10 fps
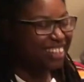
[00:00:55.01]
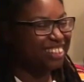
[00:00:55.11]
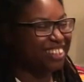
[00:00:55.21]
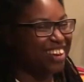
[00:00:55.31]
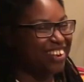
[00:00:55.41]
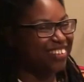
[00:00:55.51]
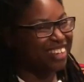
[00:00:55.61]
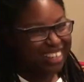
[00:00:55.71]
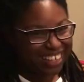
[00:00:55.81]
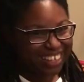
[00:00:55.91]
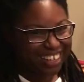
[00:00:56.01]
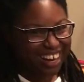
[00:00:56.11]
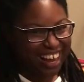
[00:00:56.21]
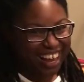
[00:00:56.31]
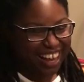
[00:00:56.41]
So we're here,
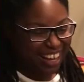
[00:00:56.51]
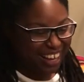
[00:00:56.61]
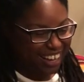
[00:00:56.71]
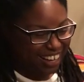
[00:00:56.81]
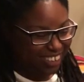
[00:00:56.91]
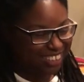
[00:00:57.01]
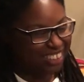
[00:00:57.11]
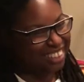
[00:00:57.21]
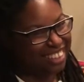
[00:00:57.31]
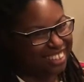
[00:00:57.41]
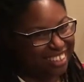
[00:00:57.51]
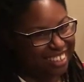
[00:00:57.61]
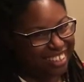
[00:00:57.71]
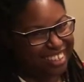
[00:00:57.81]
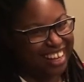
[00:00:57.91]
and Sissy
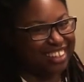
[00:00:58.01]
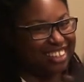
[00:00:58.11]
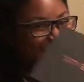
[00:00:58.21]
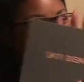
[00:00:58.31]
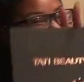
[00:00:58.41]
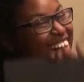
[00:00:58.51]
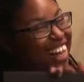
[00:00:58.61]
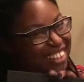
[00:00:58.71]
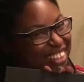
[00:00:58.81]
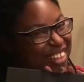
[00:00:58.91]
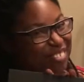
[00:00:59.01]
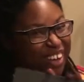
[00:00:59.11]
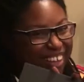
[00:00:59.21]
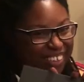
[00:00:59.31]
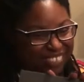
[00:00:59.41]
Long got the Tati
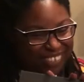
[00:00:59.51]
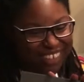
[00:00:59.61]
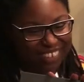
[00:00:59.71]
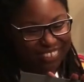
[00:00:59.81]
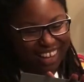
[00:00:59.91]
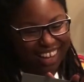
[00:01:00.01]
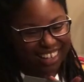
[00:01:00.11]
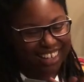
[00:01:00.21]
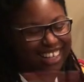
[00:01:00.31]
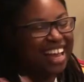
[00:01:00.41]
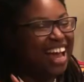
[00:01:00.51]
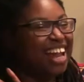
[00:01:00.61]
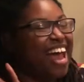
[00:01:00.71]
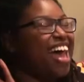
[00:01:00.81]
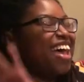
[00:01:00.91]
Volume 1 palette
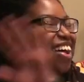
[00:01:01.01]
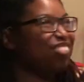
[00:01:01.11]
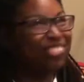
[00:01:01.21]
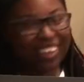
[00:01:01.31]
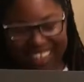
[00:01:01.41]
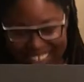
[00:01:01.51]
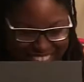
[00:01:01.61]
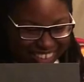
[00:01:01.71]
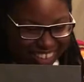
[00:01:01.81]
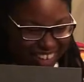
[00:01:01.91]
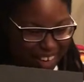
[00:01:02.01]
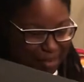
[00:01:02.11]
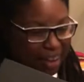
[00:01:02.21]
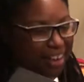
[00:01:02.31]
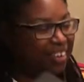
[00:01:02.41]
that everybody is talking
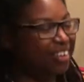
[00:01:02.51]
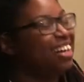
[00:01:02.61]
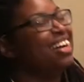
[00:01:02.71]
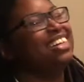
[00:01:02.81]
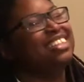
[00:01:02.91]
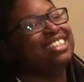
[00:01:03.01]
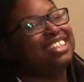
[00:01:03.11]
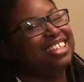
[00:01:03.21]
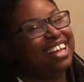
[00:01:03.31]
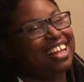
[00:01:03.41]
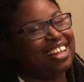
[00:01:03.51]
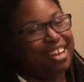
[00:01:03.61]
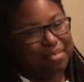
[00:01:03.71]
about. She let